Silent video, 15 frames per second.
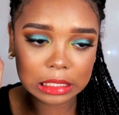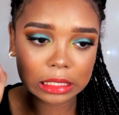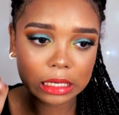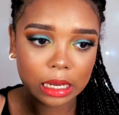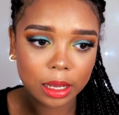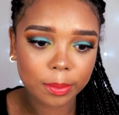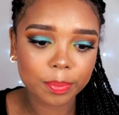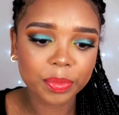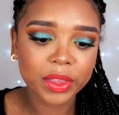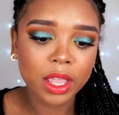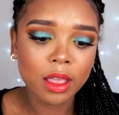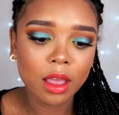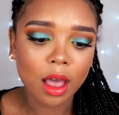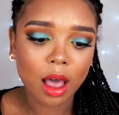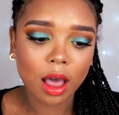it up.
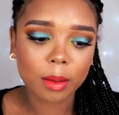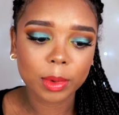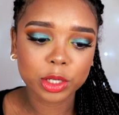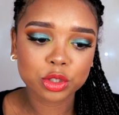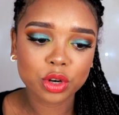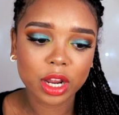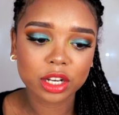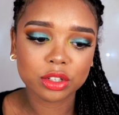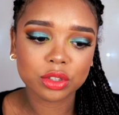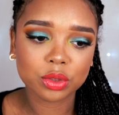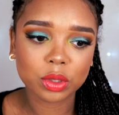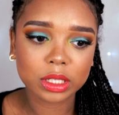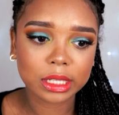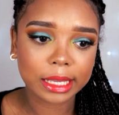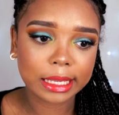I try to
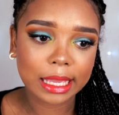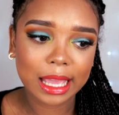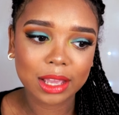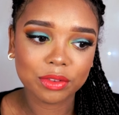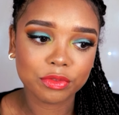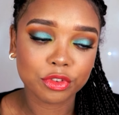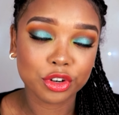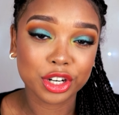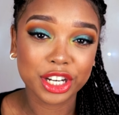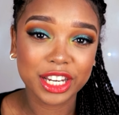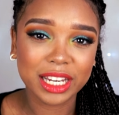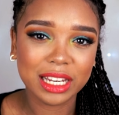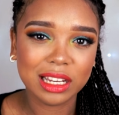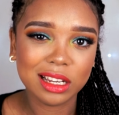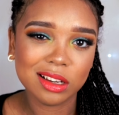do it
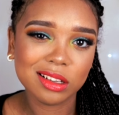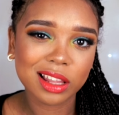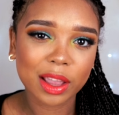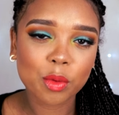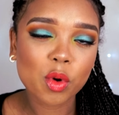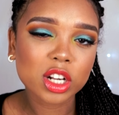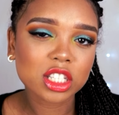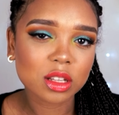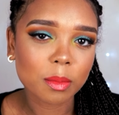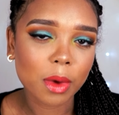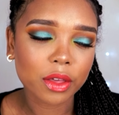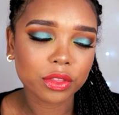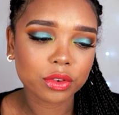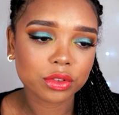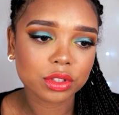like once a
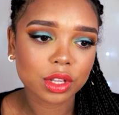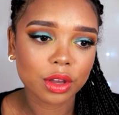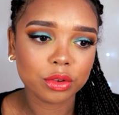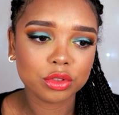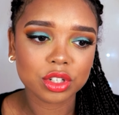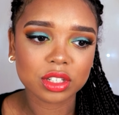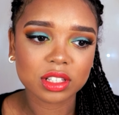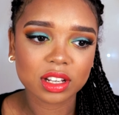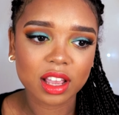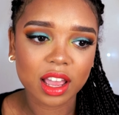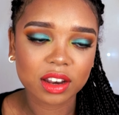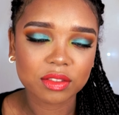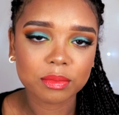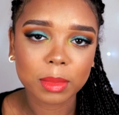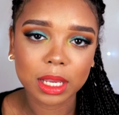month or so just to
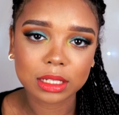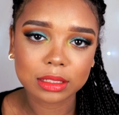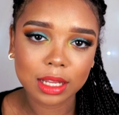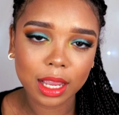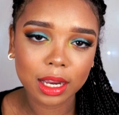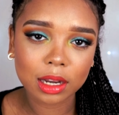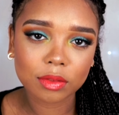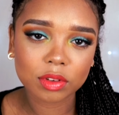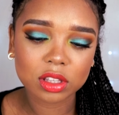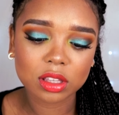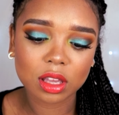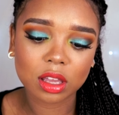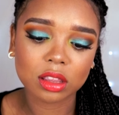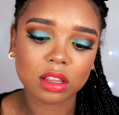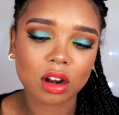kind of maintain
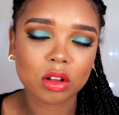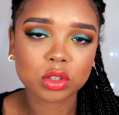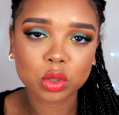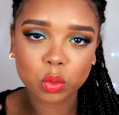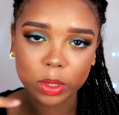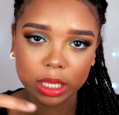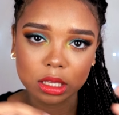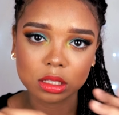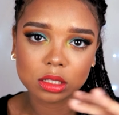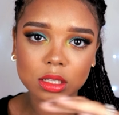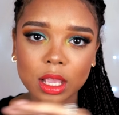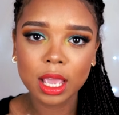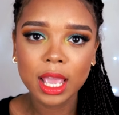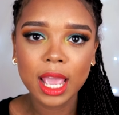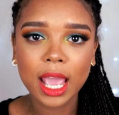everything, and then I'll tweeze
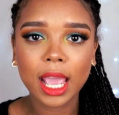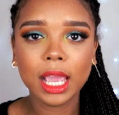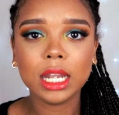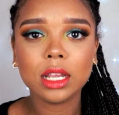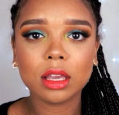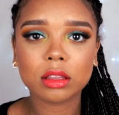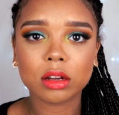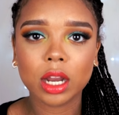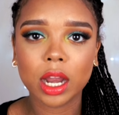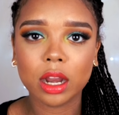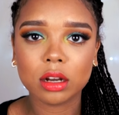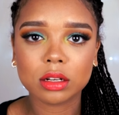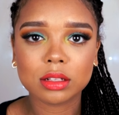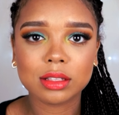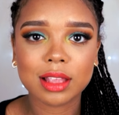any other
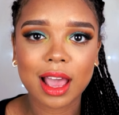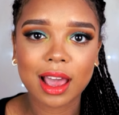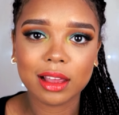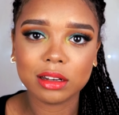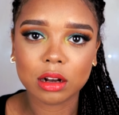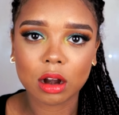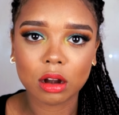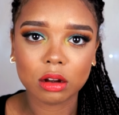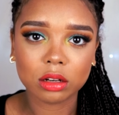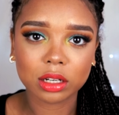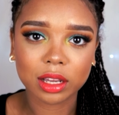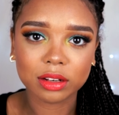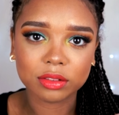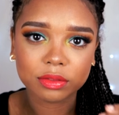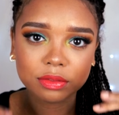hairs that are
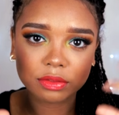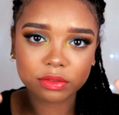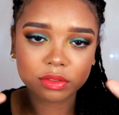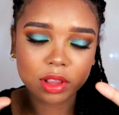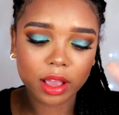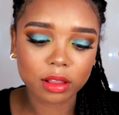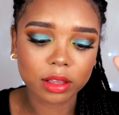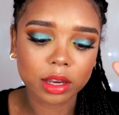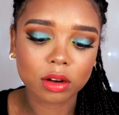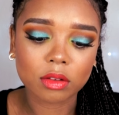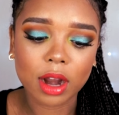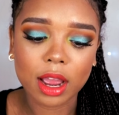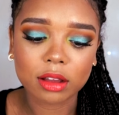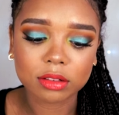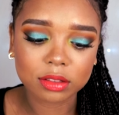kind of flailing
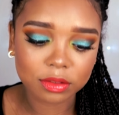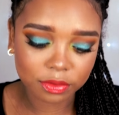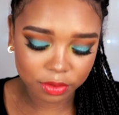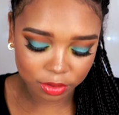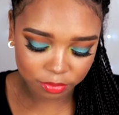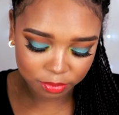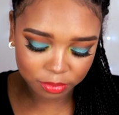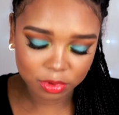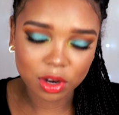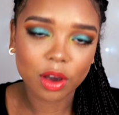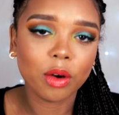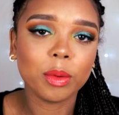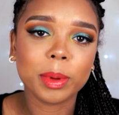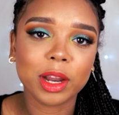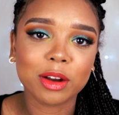around for
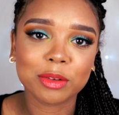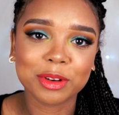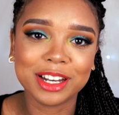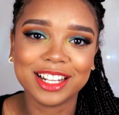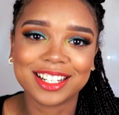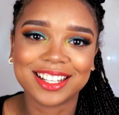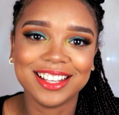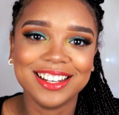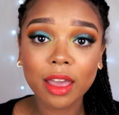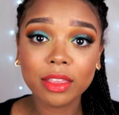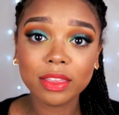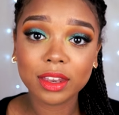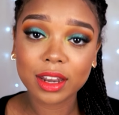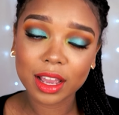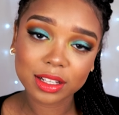no apparent reason.
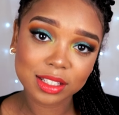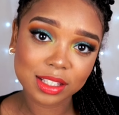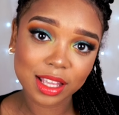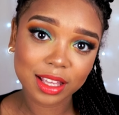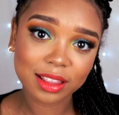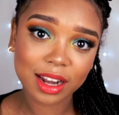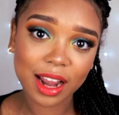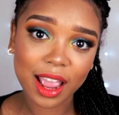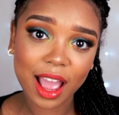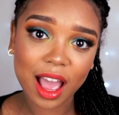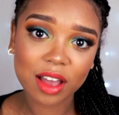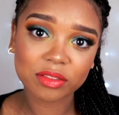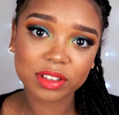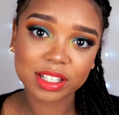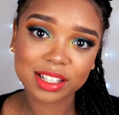The next thing that I
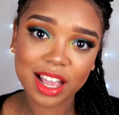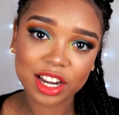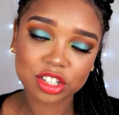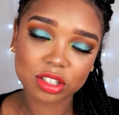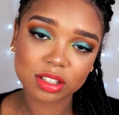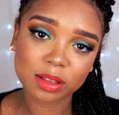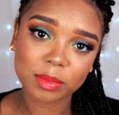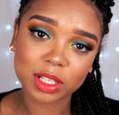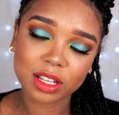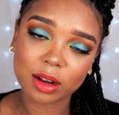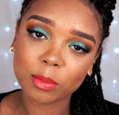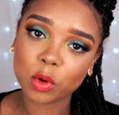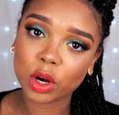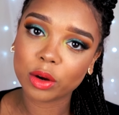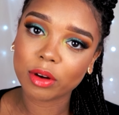have is actually something that
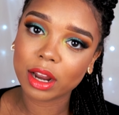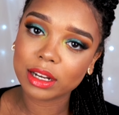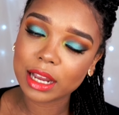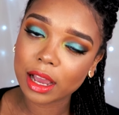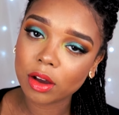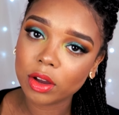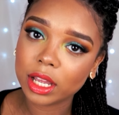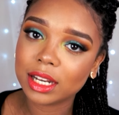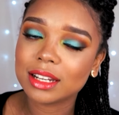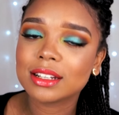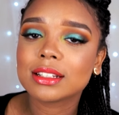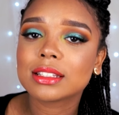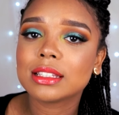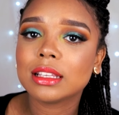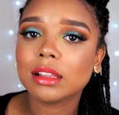I'm wearing right now, and
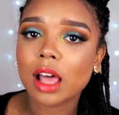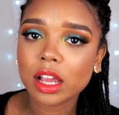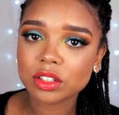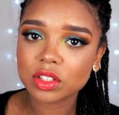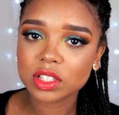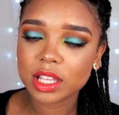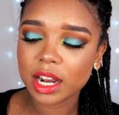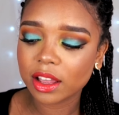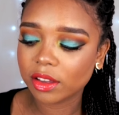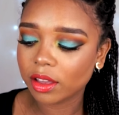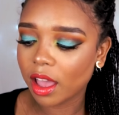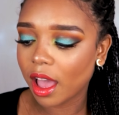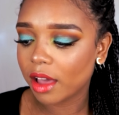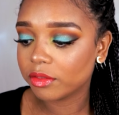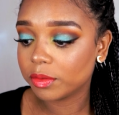it is the lashes that I
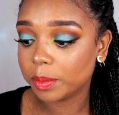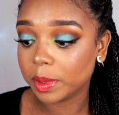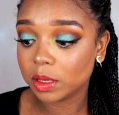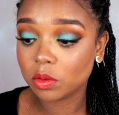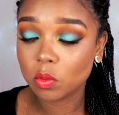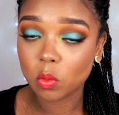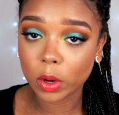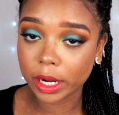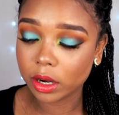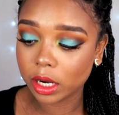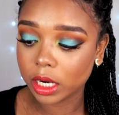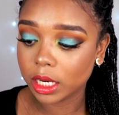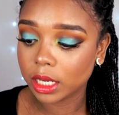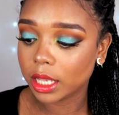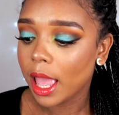have been
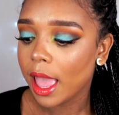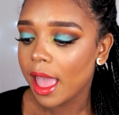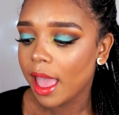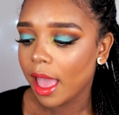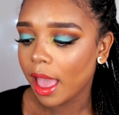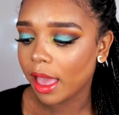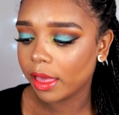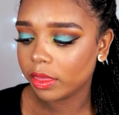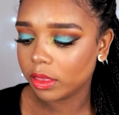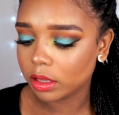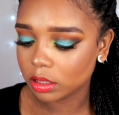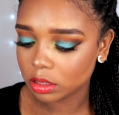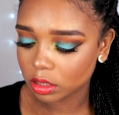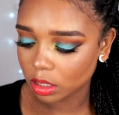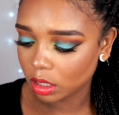wearing, and
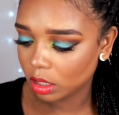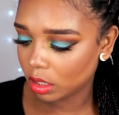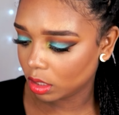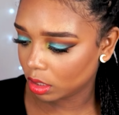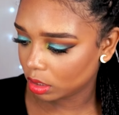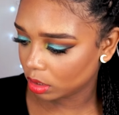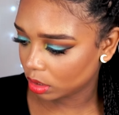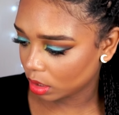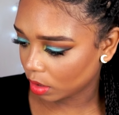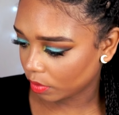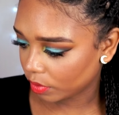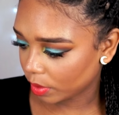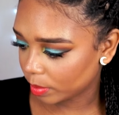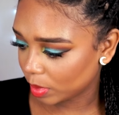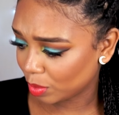this is
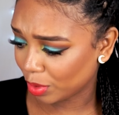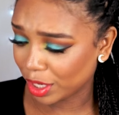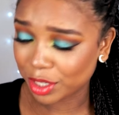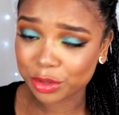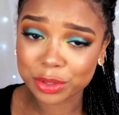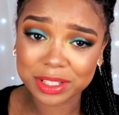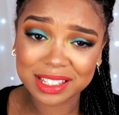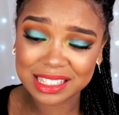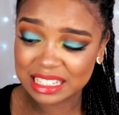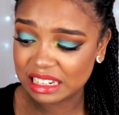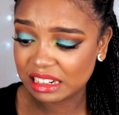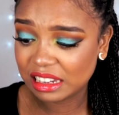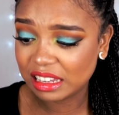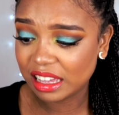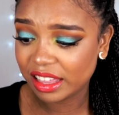from the brand
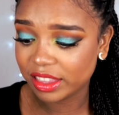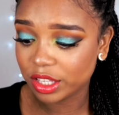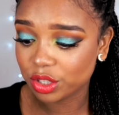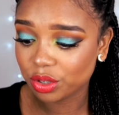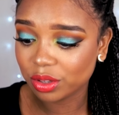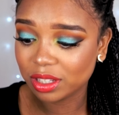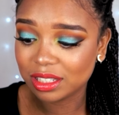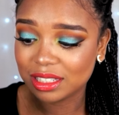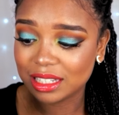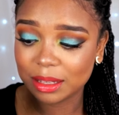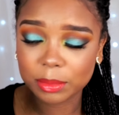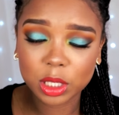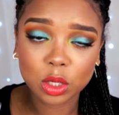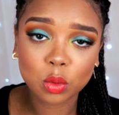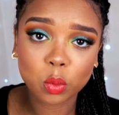Christina, and these are the
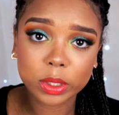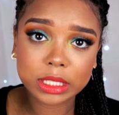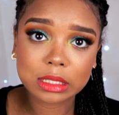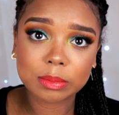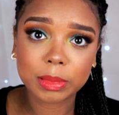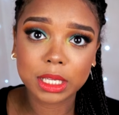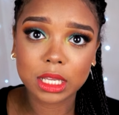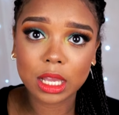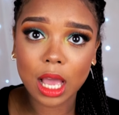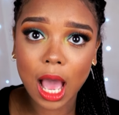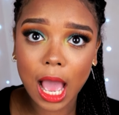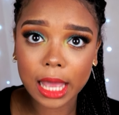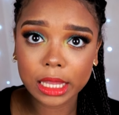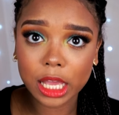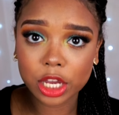Demi Wispy
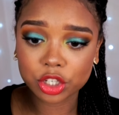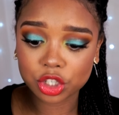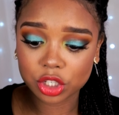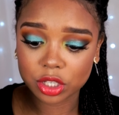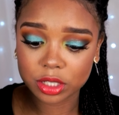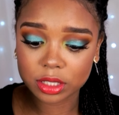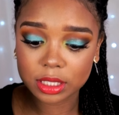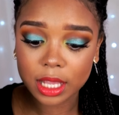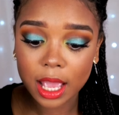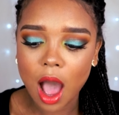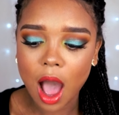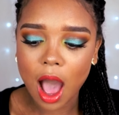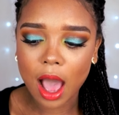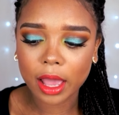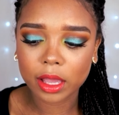eyelashes.
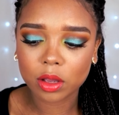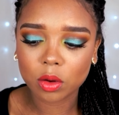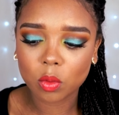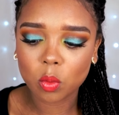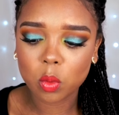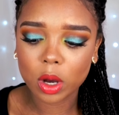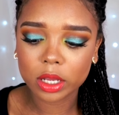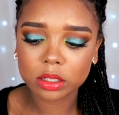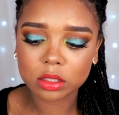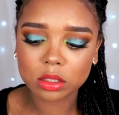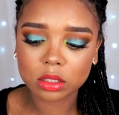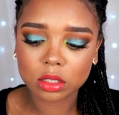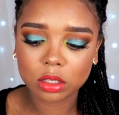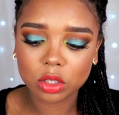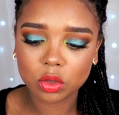I
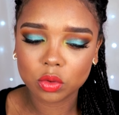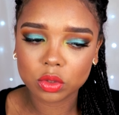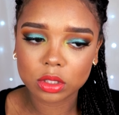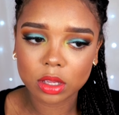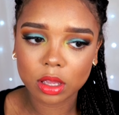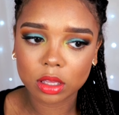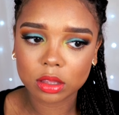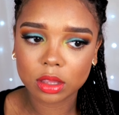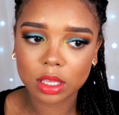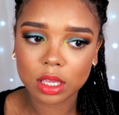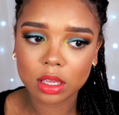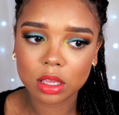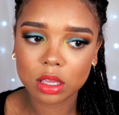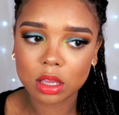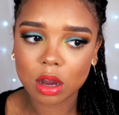was using
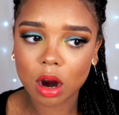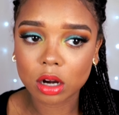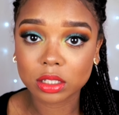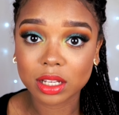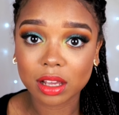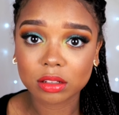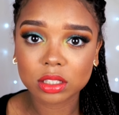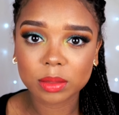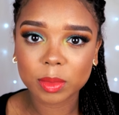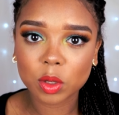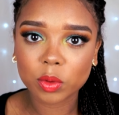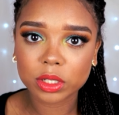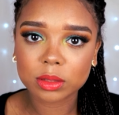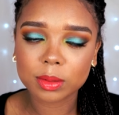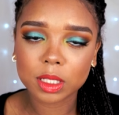the Ardell Demi
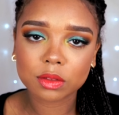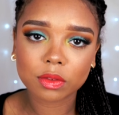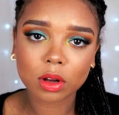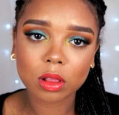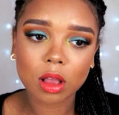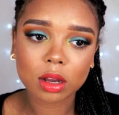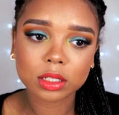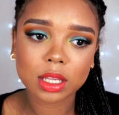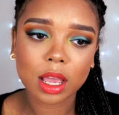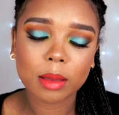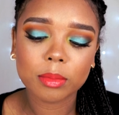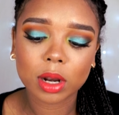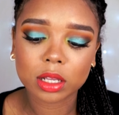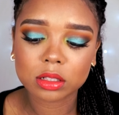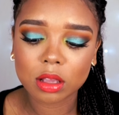Wispies for a long
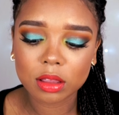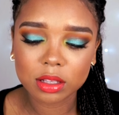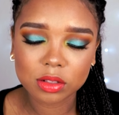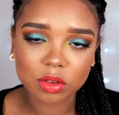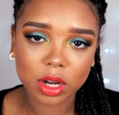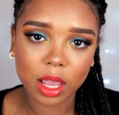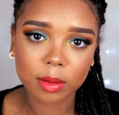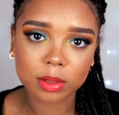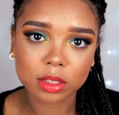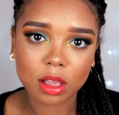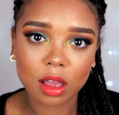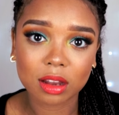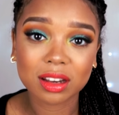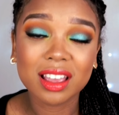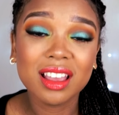time, but I saw these on
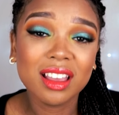Amazon.